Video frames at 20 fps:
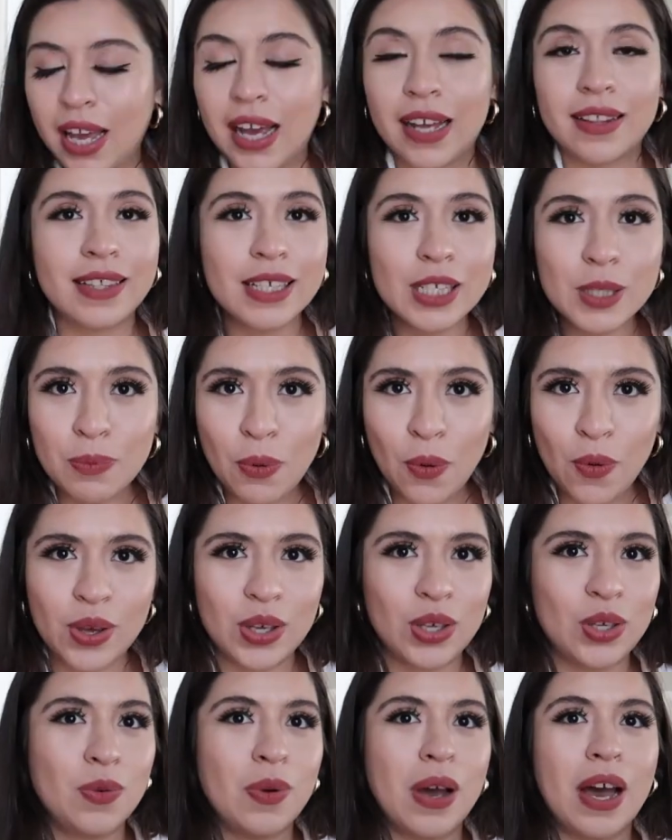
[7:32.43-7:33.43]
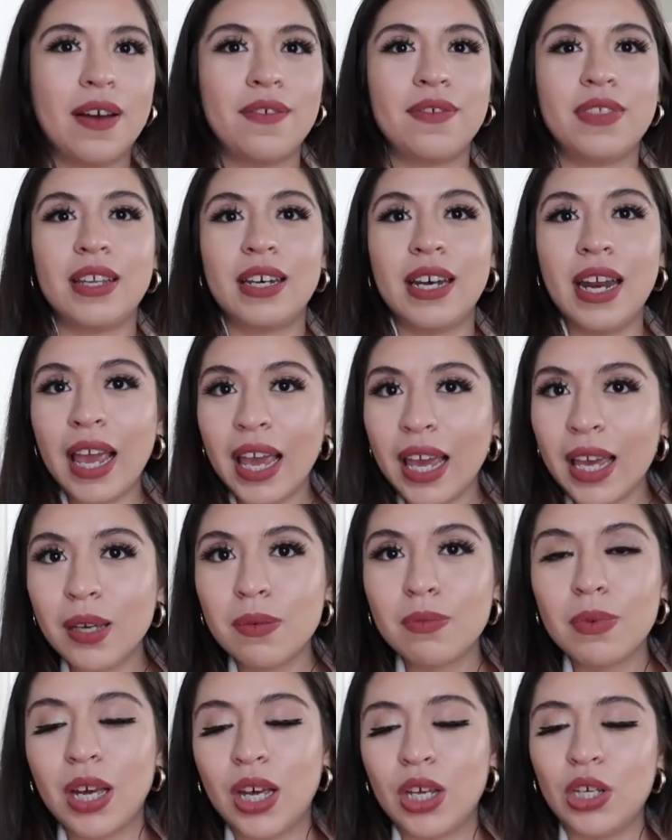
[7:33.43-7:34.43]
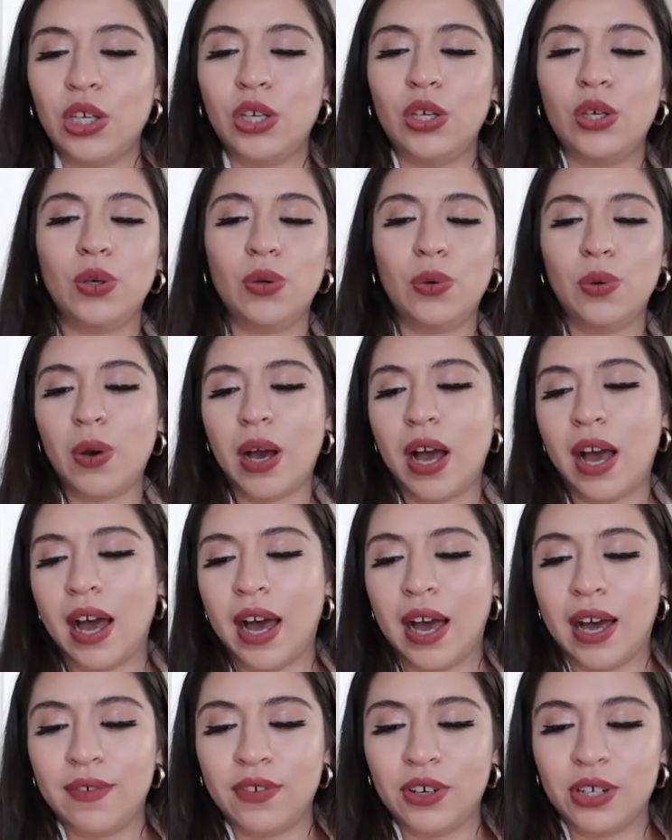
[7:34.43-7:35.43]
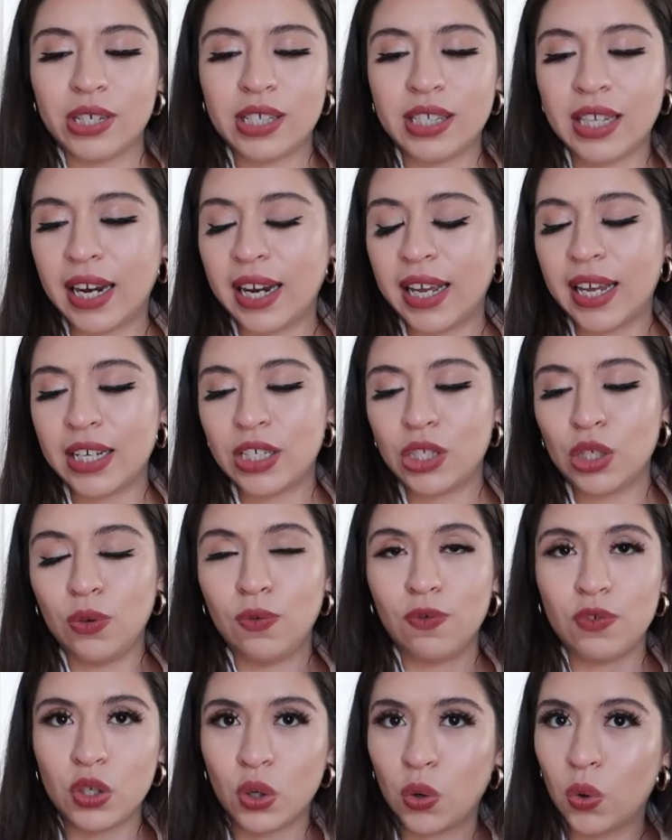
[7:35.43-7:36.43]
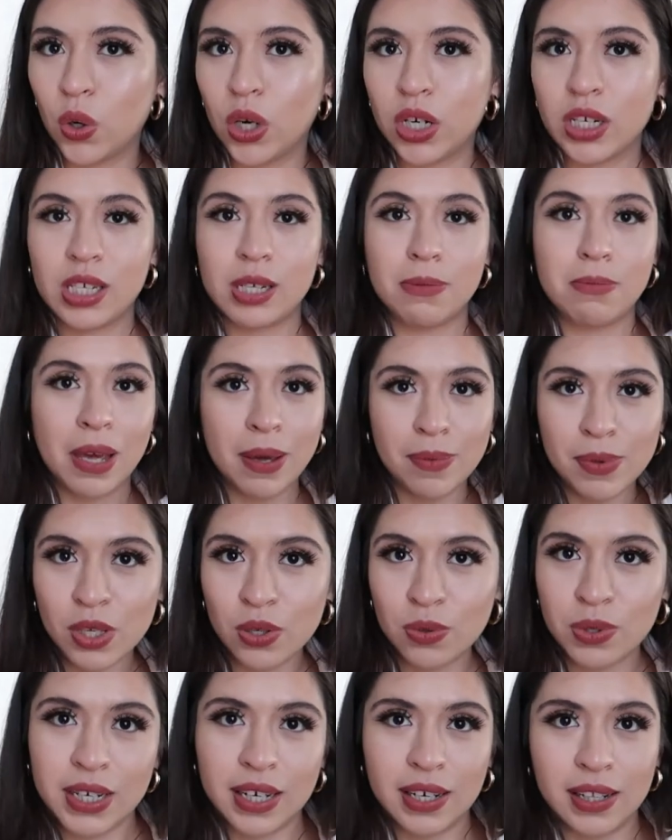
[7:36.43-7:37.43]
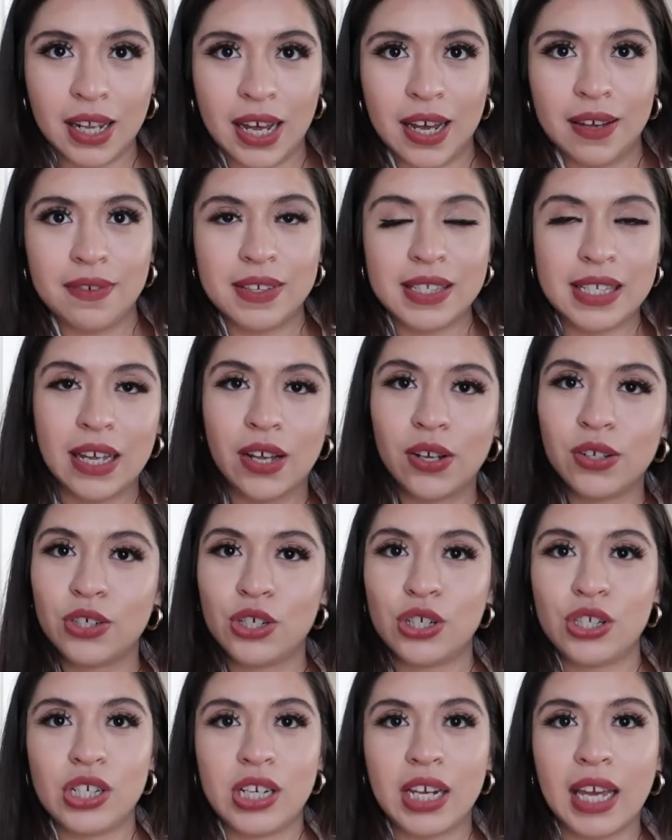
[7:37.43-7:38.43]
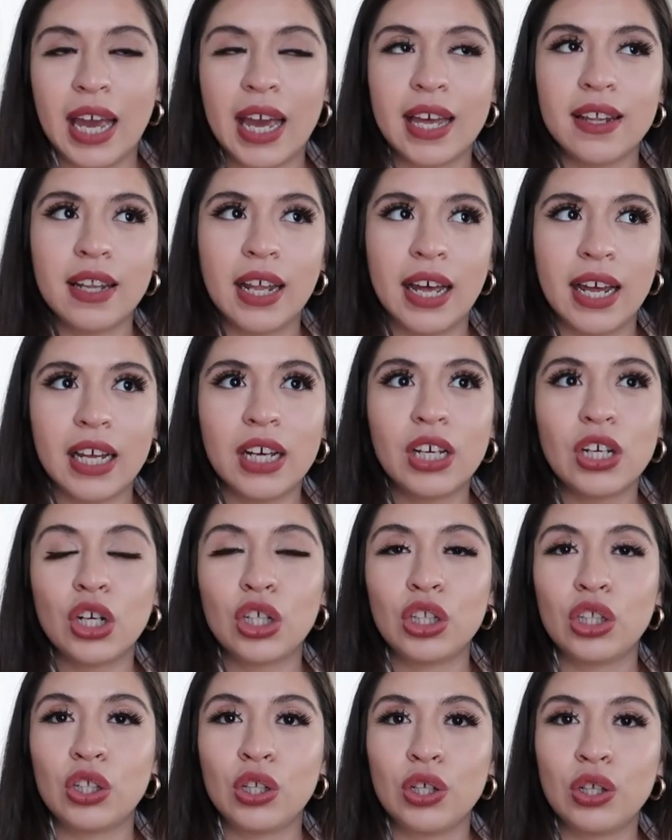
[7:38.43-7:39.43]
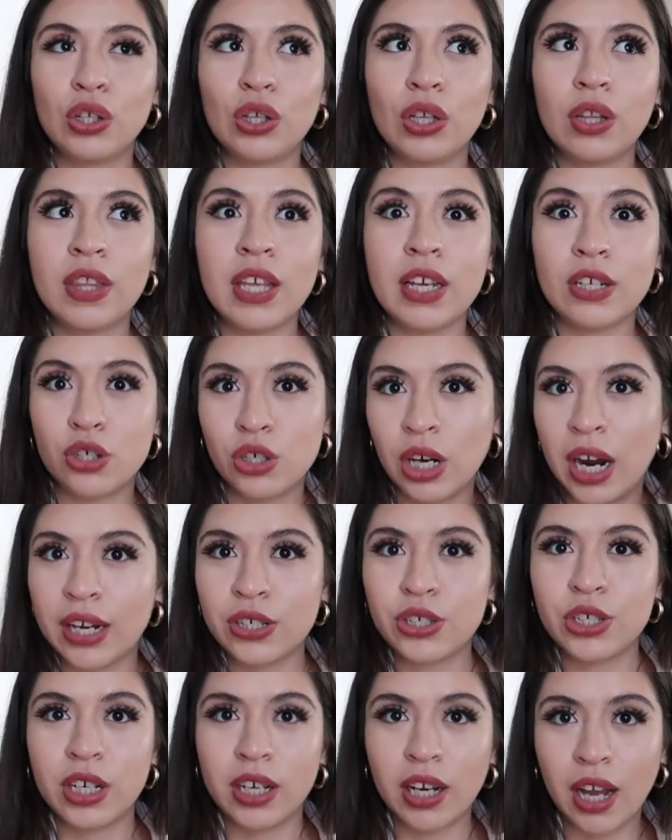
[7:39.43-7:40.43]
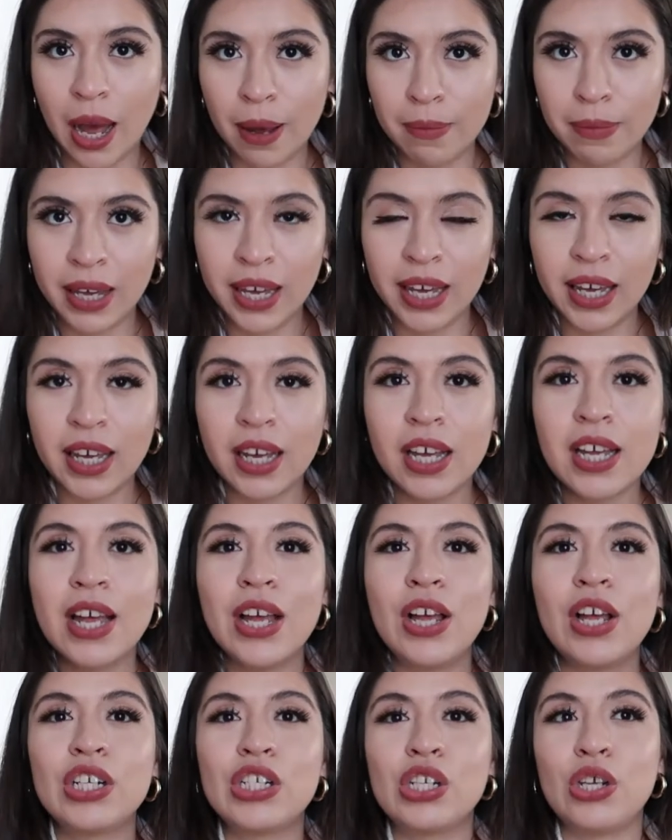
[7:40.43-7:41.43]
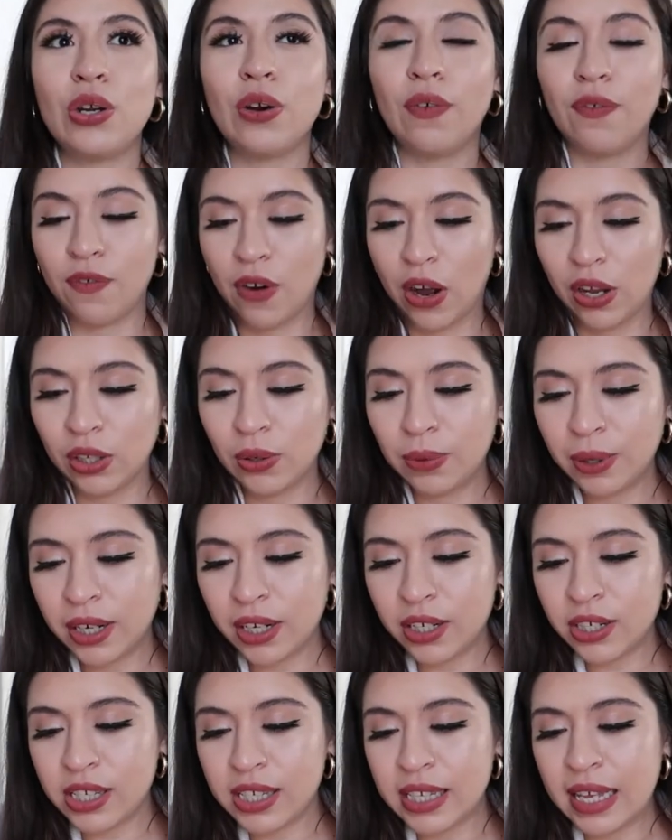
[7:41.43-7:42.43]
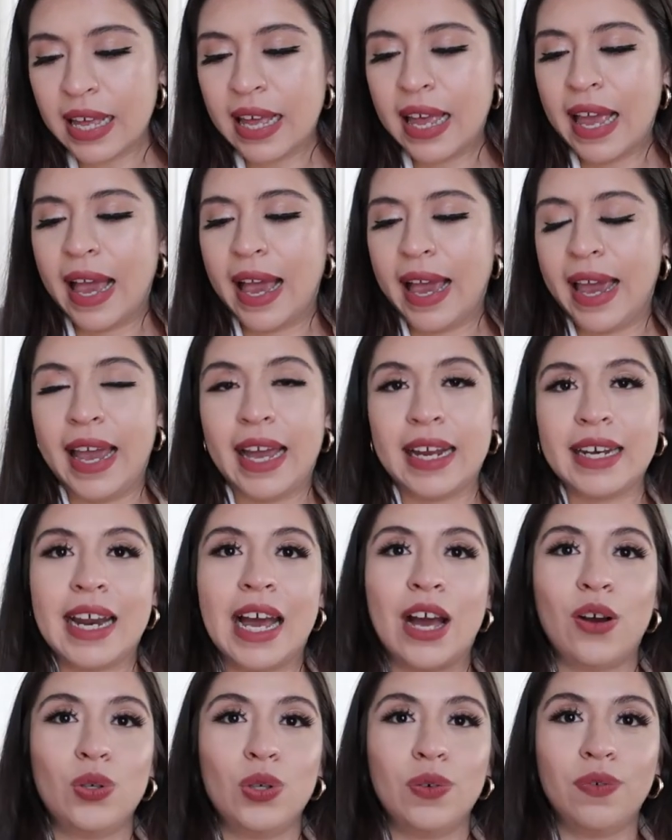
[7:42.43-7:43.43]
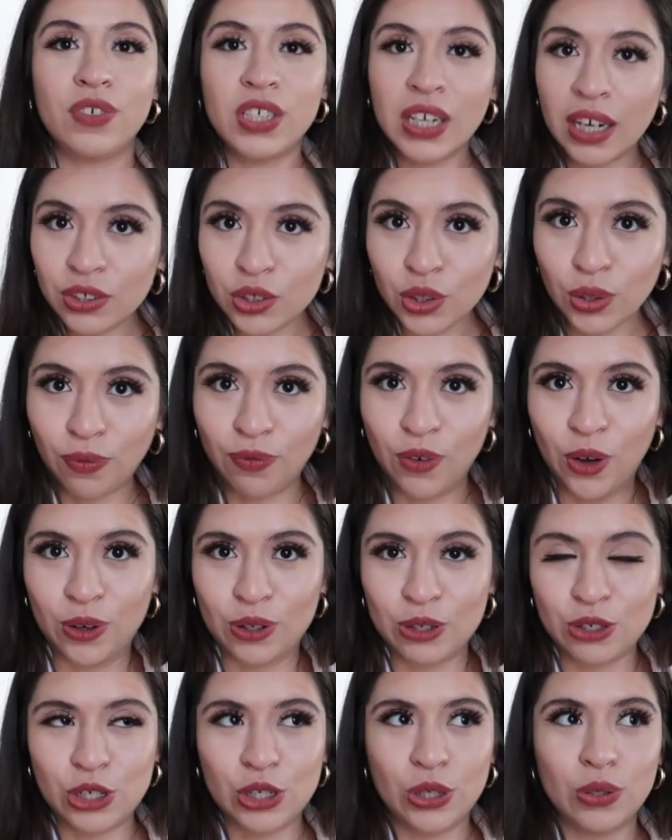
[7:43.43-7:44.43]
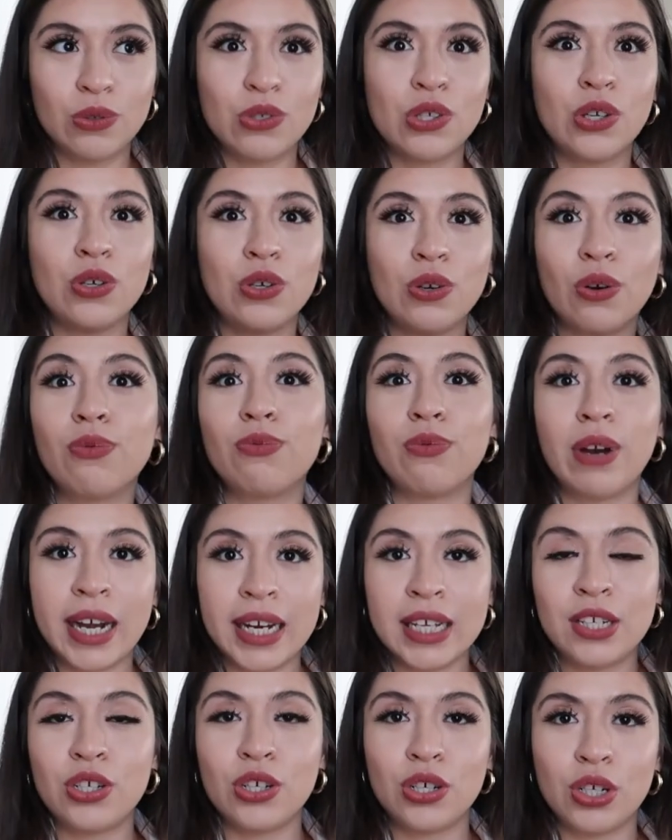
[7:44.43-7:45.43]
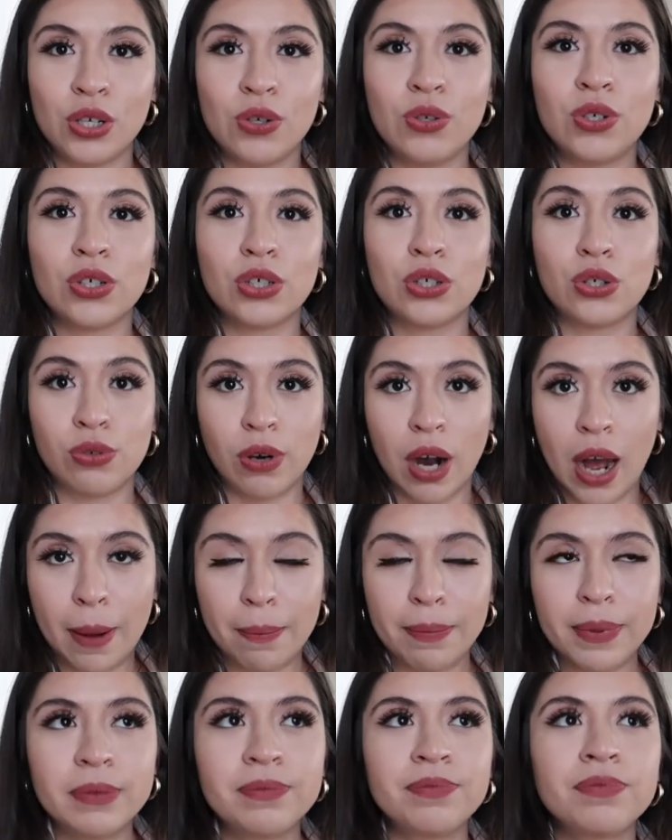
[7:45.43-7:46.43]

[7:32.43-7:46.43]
At this point, you have the name, you have your aesthetics, you've sourced, maybe you did a live sale just to get like the attraction coming to your followers, and now you've done your photo shoot, so you're ready to do your drop.